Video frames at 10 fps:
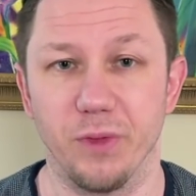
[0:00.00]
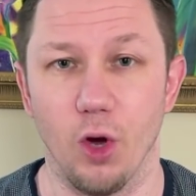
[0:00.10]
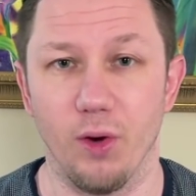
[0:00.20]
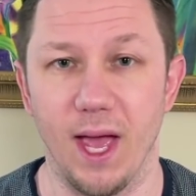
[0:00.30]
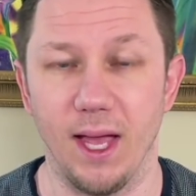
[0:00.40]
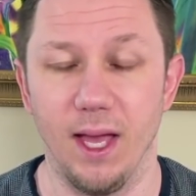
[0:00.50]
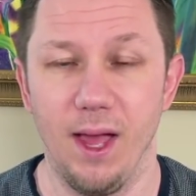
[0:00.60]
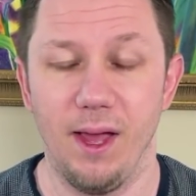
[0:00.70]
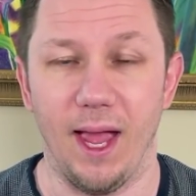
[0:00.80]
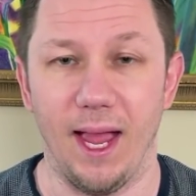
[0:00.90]
Okay,
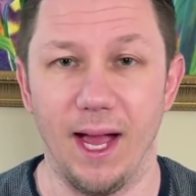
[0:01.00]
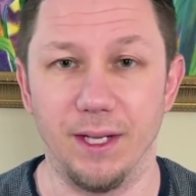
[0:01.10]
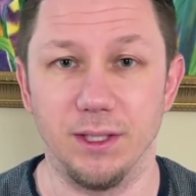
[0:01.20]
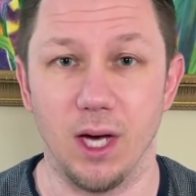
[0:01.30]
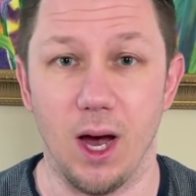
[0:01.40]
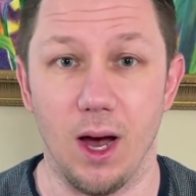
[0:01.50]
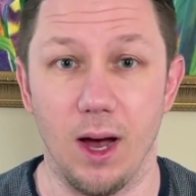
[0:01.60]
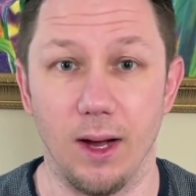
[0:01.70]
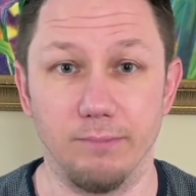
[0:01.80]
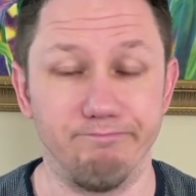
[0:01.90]
and
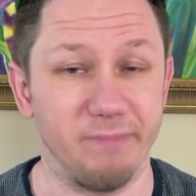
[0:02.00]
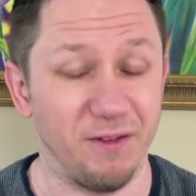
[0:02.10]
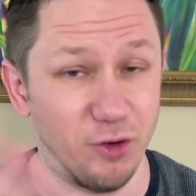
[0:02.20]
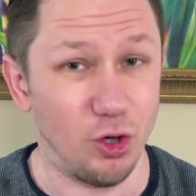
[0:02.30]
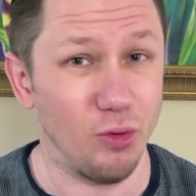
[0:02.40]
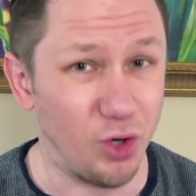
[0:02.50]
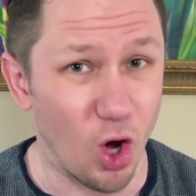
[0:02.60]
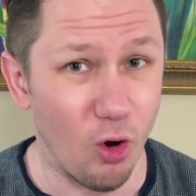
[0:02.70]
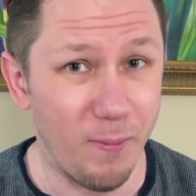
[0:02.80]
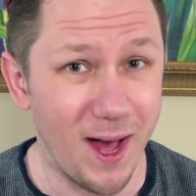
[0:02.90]
um, if you don't
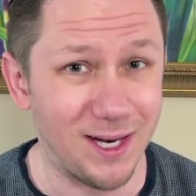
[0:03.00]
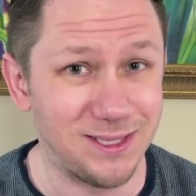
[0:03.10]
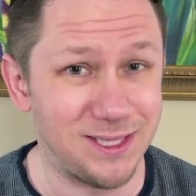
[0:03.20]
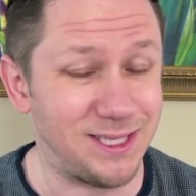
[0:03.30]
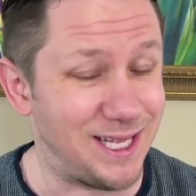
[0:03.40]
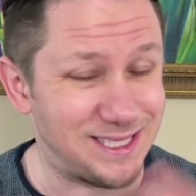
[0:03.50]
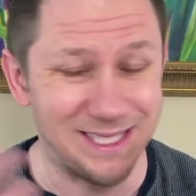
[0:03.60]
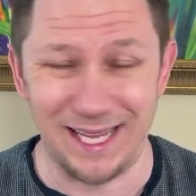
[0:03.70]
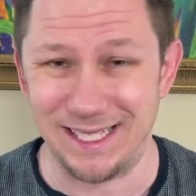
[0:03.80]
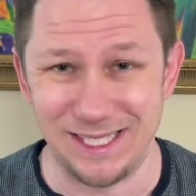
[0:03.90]
know about it, it's
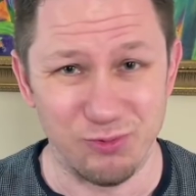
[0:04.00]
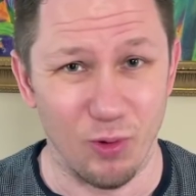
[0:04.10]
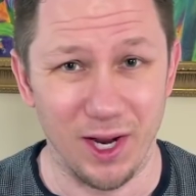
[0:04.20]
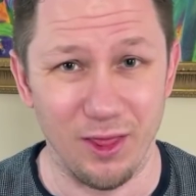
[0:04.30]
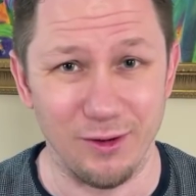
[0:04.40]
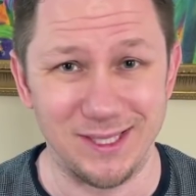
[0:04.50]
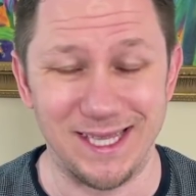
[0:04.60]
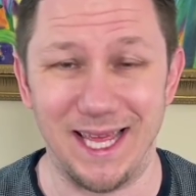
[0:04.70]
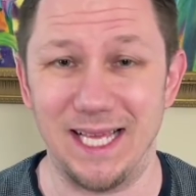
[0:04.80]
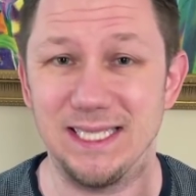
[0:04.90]
it's one of those
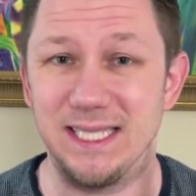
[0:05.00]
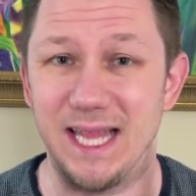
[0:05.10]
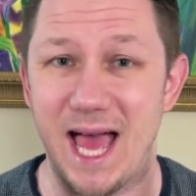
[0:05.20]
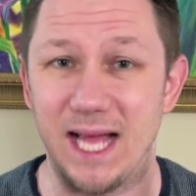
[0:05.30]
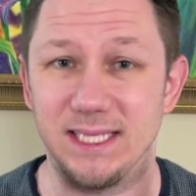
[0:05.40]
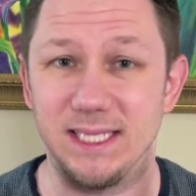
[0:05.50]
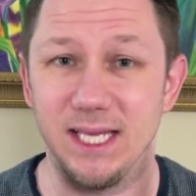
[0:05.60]
things that